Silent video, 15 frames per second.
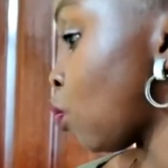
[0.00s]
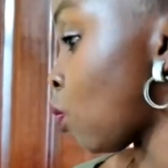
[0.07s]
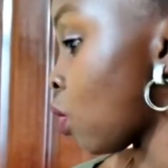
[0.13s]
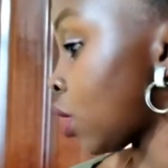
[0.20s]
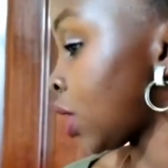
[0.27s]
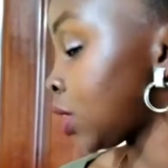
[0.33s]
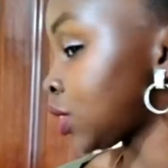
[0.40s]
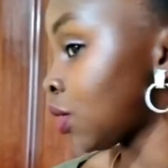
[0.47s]

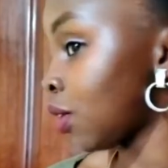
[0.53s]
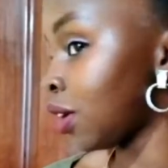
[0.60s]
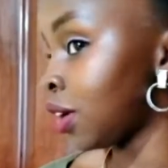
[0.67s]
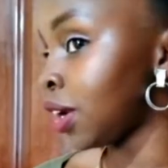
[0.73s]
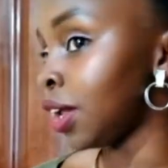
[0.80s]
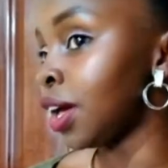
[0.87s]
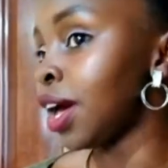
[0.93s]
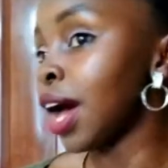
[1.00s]
worn at all,
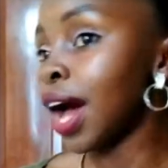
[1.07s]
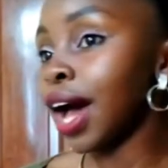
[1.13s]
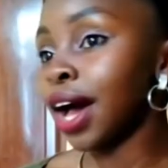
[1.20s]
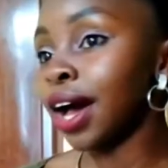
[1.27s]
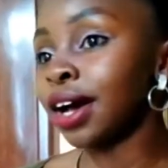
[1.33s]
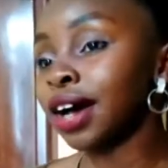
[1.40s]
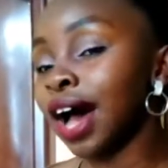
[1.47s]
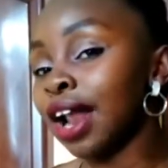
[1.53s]

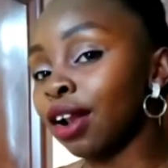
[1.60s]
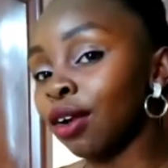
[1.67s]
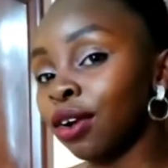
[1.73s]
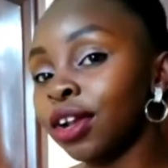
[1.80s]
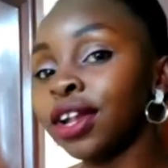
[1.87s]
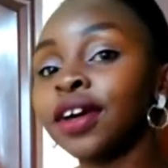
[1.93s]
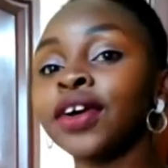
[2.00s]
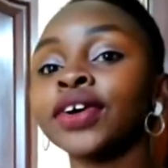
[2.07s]

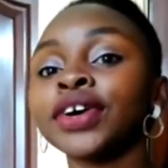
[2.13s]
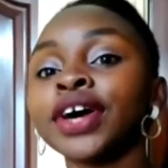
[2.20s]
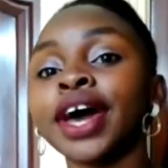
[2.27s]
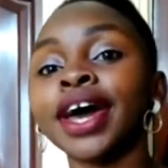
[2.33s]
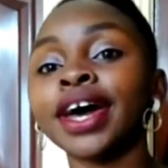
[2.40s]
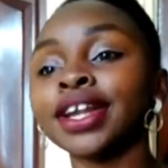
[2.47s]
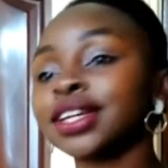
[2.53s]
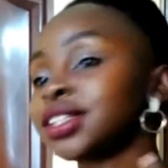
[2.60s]
alone,
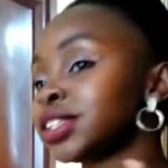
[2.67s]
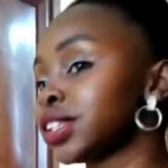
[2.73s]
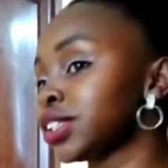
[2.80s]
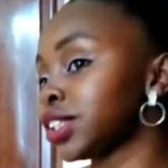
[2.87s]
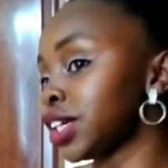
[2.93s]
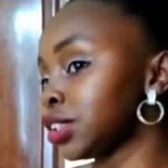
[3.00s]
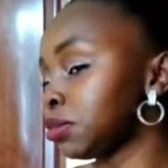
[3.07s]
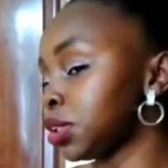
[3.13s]
and it's a
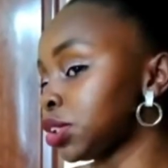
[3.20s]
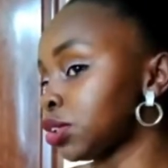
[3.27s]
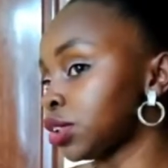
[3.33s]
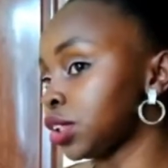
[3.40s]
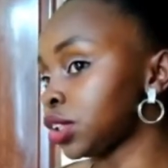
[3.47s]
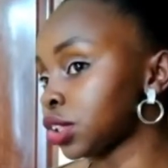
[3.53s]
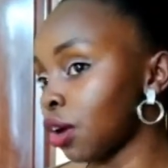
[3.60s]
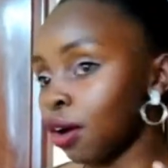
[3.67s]
statement on
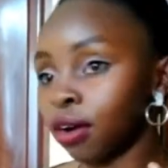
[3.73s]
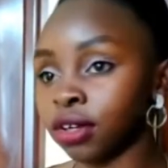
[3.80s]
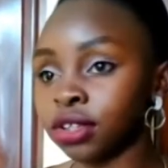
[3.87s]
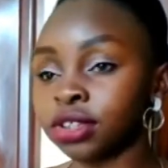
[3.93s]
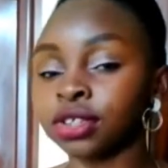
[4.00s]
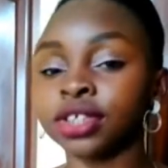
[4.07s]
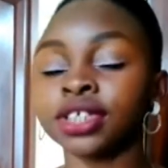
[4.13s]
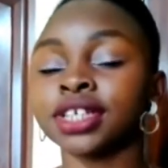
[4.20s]
its own.
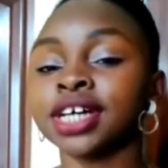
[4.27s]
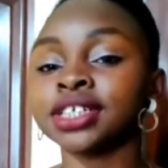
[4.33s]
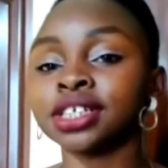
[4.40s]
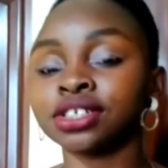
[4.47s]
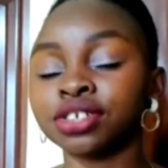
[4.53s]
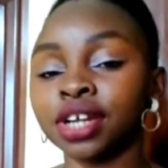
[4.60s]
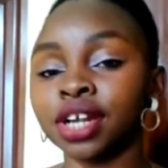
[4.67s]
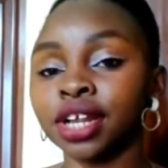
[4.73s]
So it
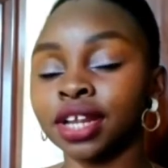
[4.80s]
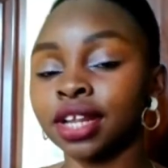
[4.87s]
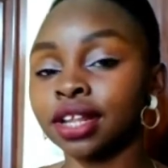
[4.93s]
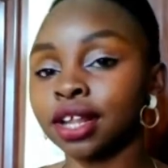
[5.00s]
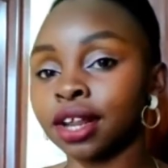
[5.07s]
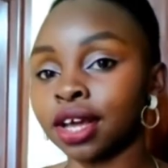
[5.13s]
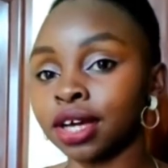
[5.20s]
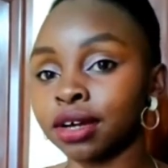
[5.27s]
doesn't really need
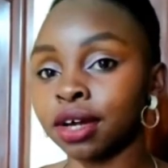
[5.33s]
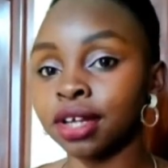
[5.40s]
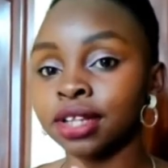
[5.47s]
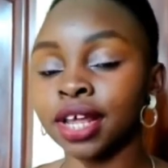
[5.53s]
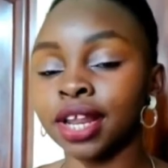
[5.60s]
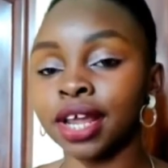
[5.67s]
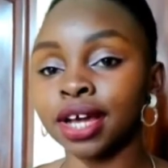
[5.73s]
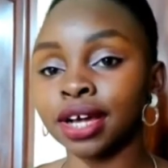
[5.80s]

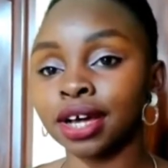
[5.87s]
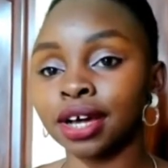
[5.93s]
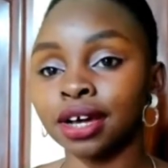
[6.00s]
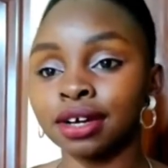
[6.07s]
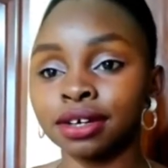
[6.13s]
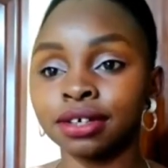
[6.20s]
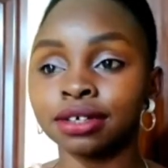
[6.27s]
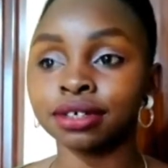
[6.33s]

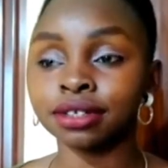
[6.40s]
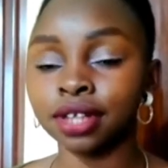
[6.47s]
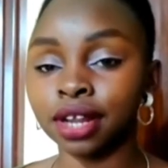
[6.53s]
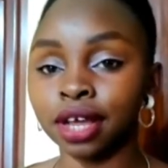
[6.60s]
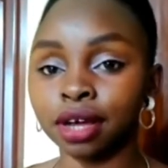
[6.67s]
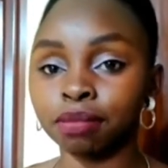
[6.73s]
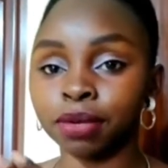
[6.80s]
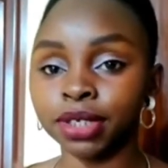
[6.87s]
the
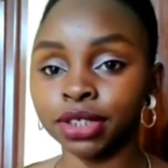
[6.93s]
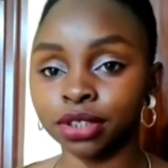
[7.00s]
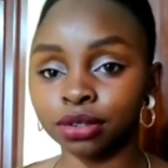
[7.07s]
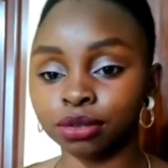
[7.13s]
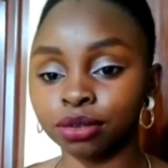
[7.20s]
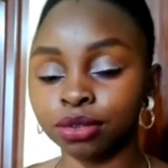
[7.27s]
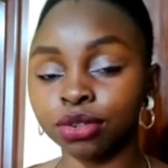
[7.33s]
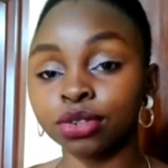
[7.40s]
neck piece
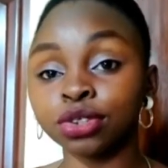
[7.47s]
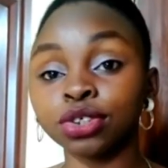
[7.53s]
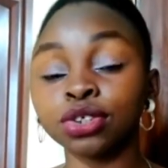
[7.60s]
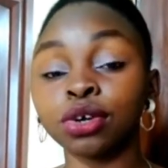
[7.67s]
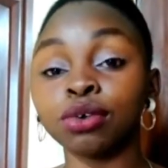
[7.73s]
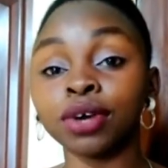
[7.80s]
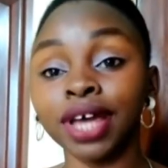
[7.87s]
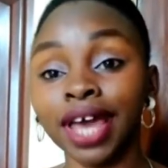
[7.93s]
to
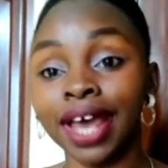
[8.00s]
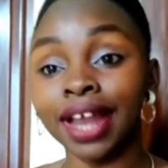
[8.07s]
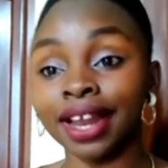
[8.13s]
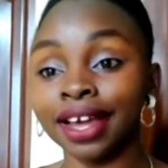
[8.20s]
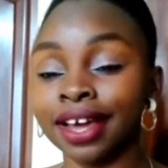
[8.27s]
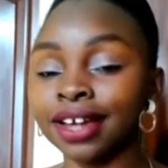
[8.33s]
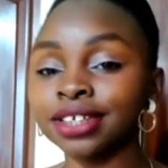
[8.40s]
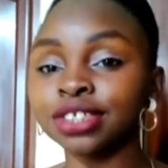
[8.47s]
look
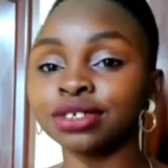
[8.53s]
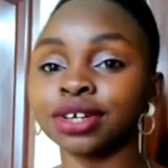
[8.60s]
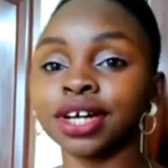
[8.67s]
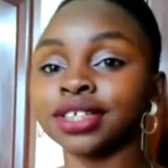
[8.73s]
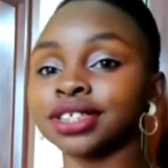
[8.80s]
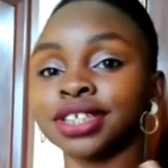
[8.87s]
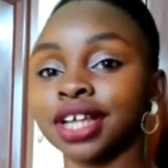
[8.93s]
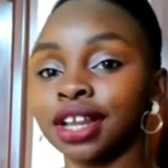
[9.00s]
elegant. You
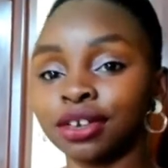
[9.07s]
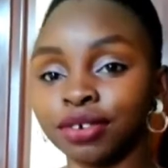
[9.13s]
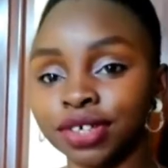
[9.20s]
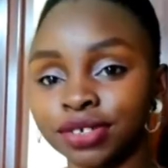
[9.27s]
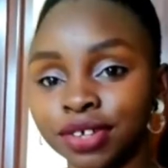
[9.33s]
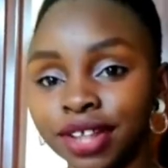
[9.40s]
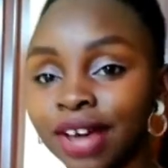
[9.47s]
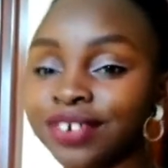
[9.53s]
can still do
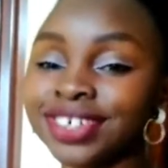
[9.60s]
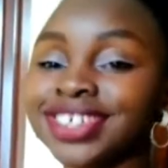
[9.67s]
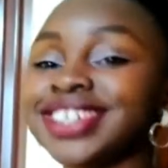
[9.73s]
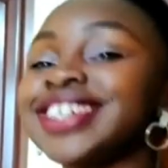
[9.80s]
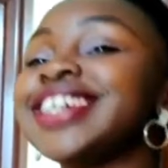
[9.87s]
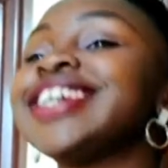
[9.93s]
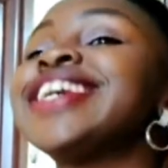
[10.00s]
it without,